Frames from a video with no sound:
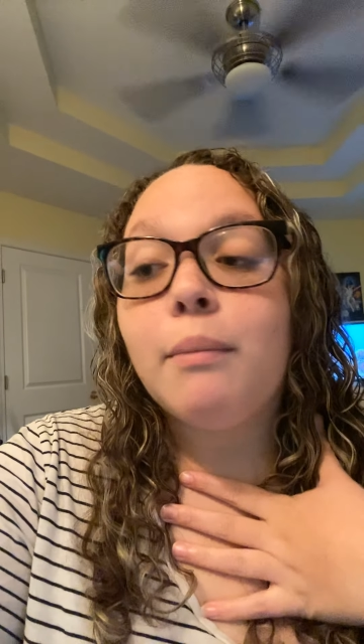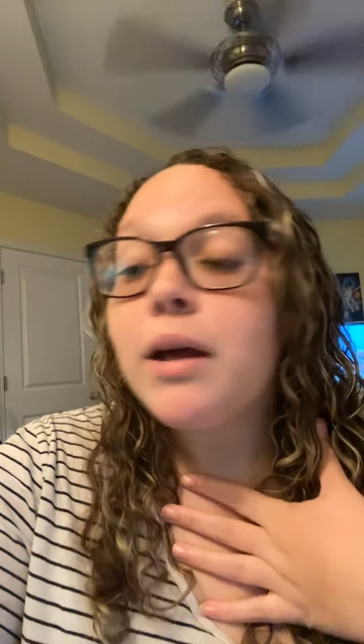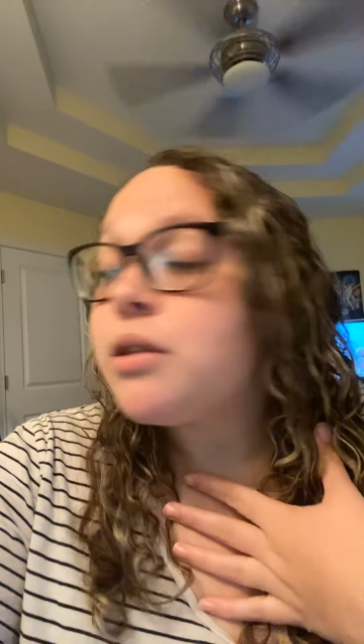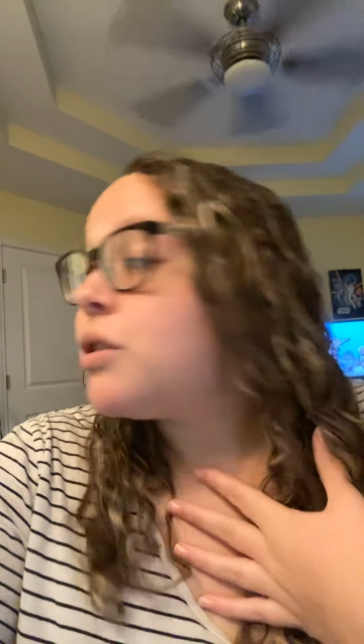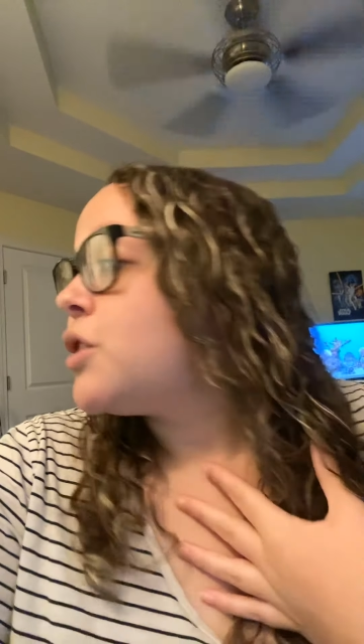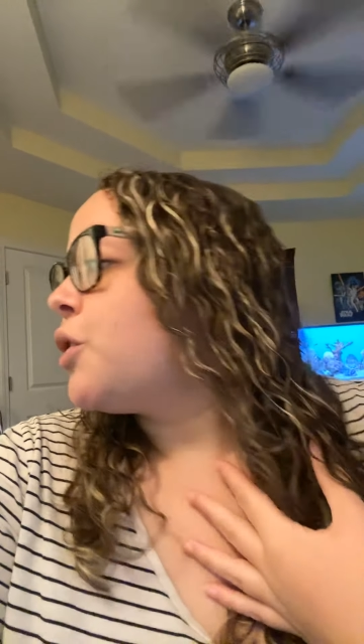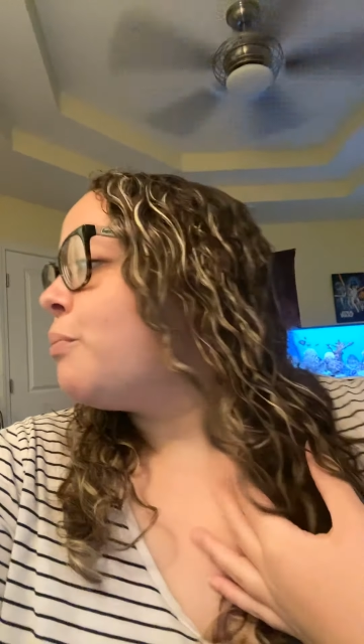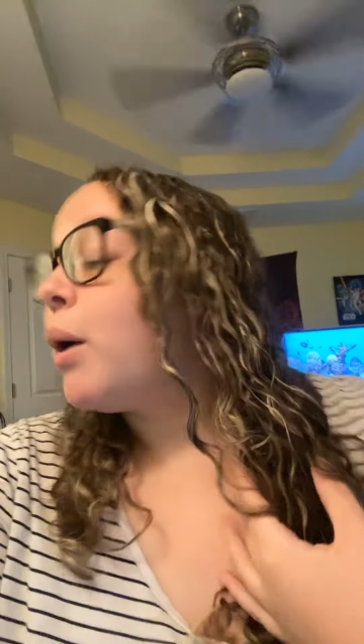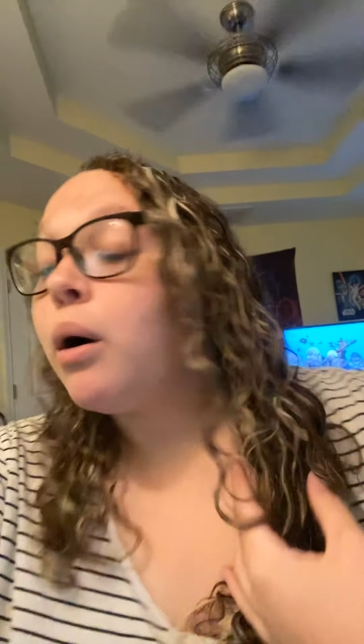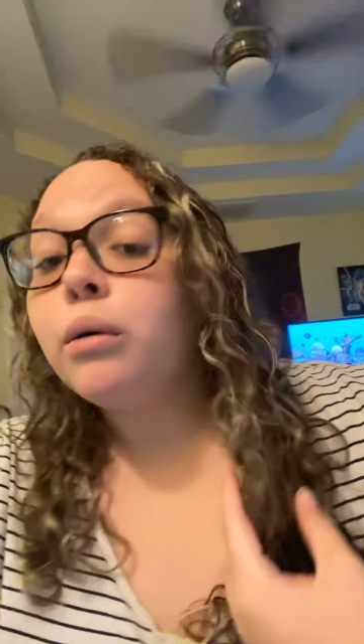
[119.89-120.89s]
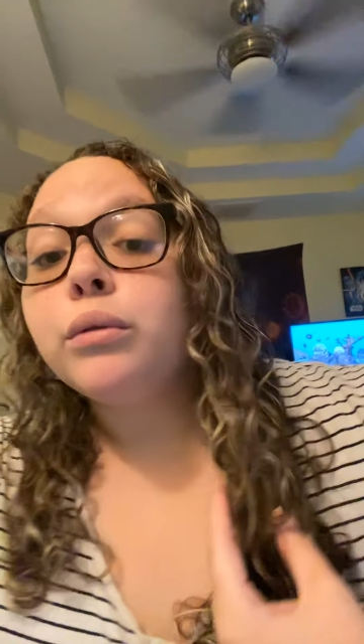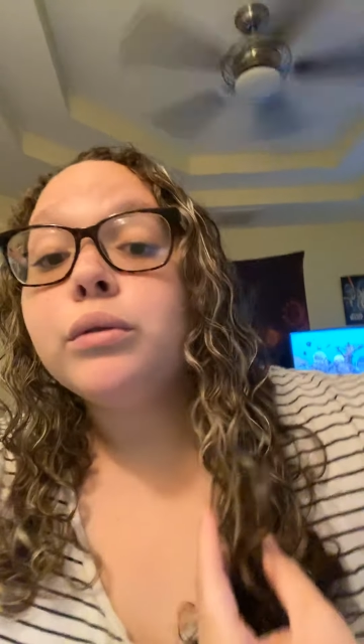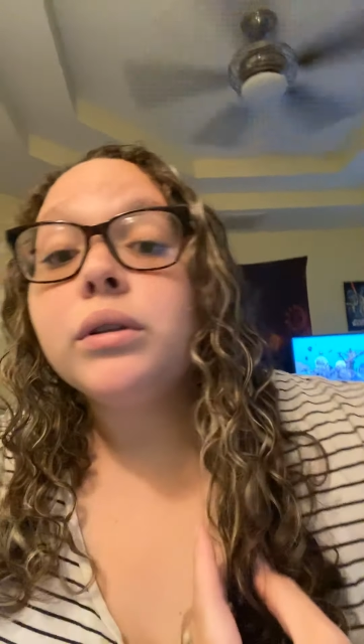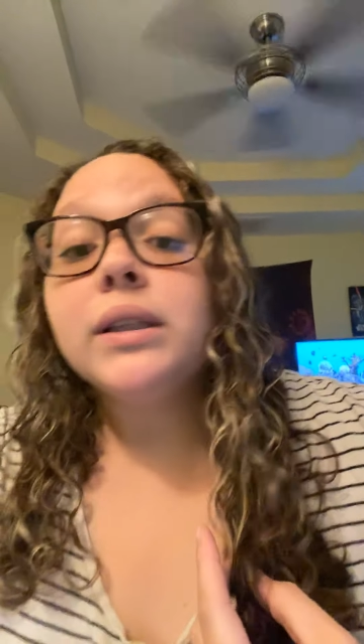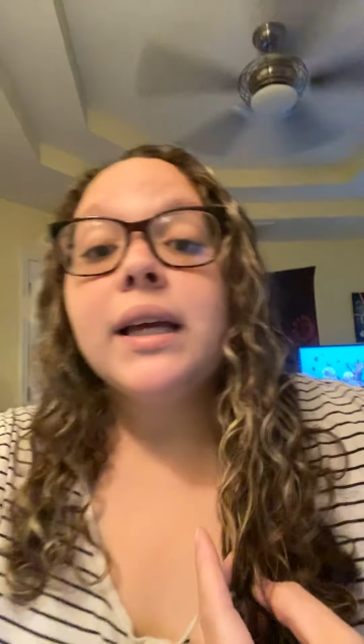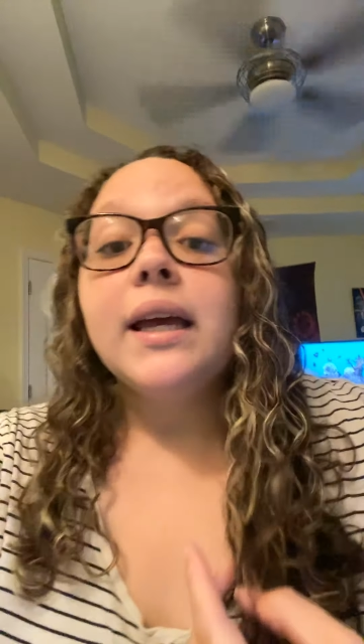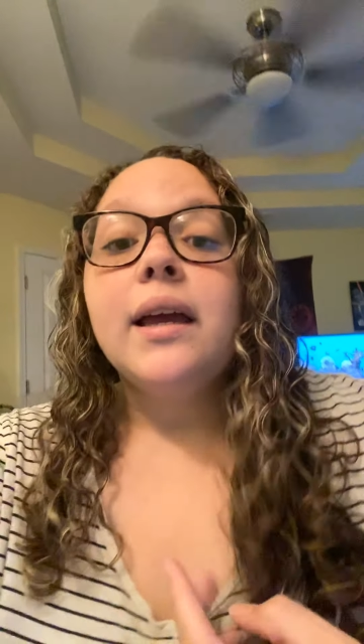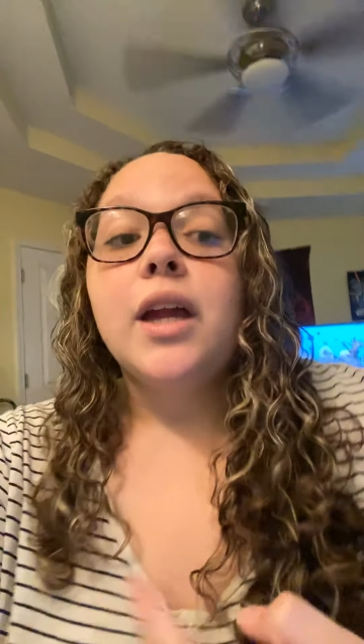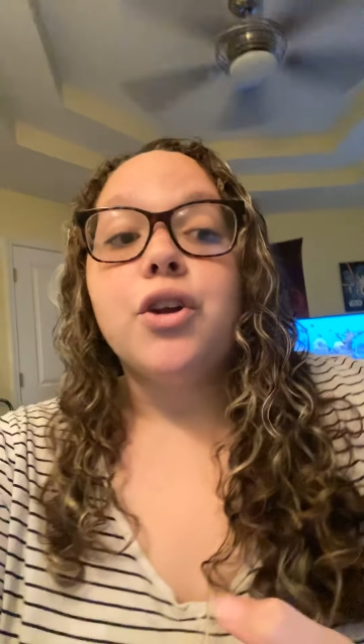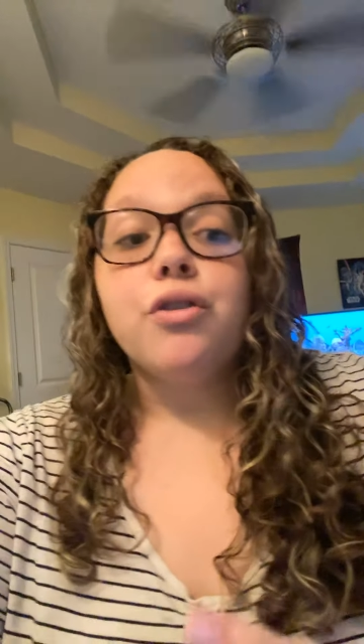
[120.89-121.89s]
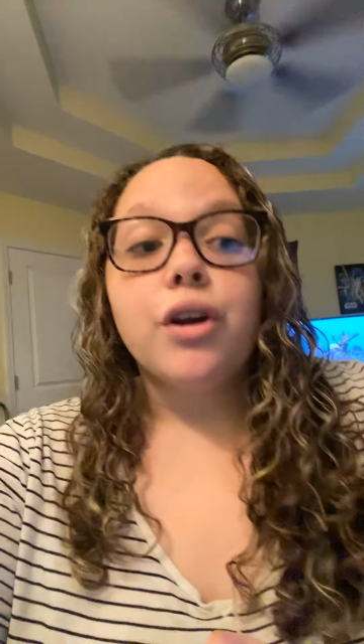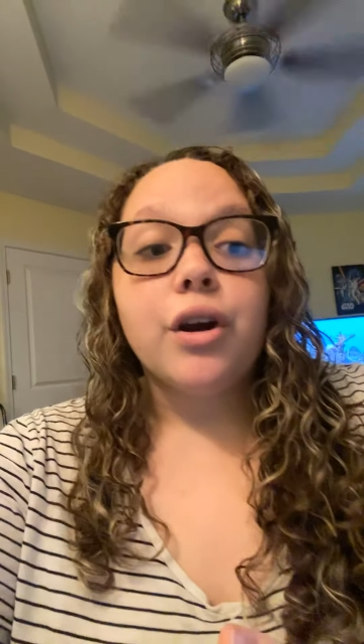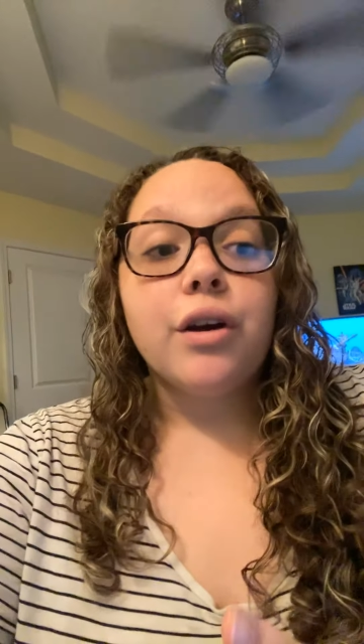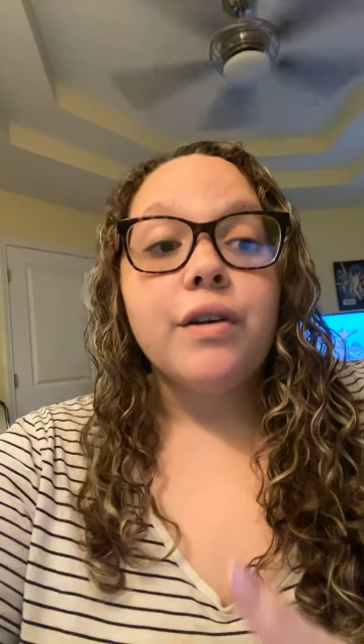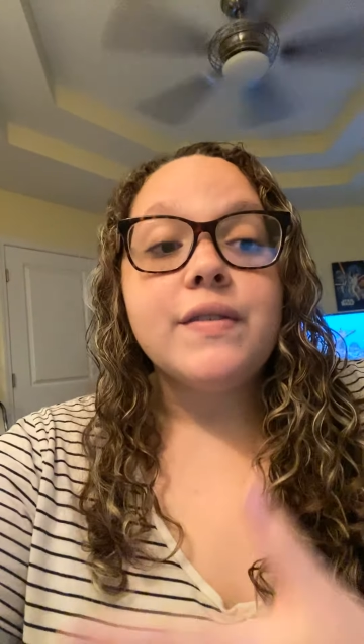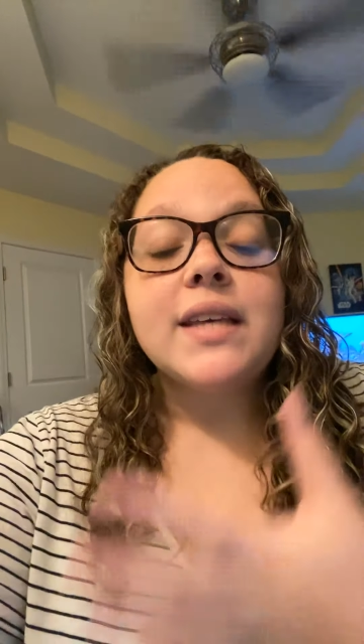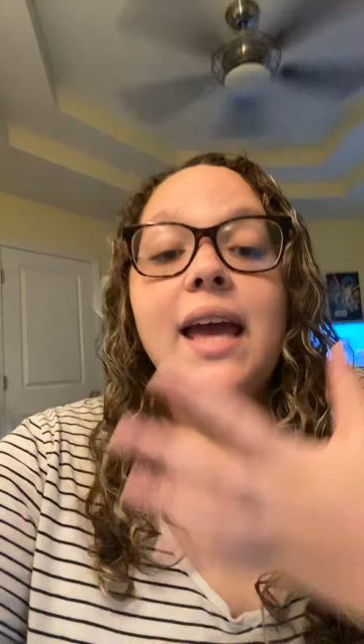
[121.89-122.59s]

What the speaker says: muscles and your bones and your nerves,